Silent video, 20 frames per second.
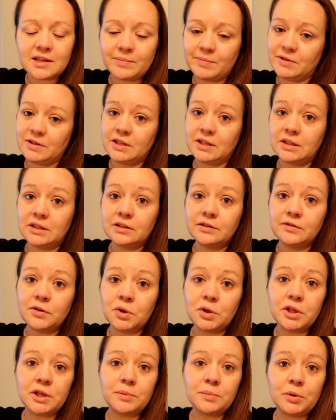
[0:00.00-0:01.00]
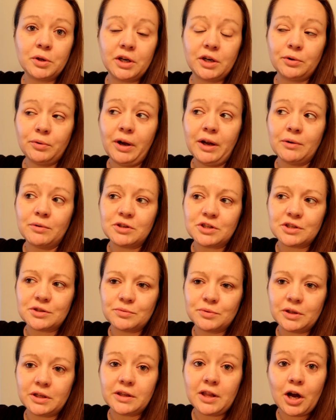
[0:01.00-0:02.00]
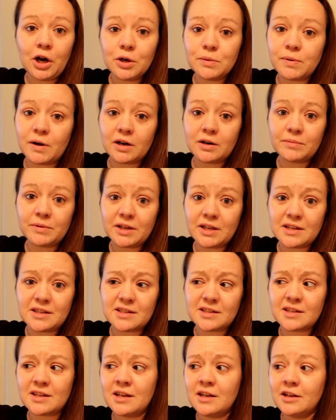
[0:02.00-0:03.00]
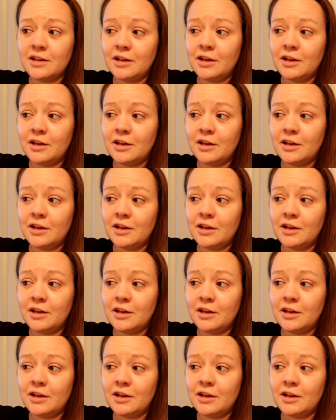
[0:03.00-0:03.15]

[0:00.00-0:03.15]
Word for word: up until folding and putting away, which is really the hard part because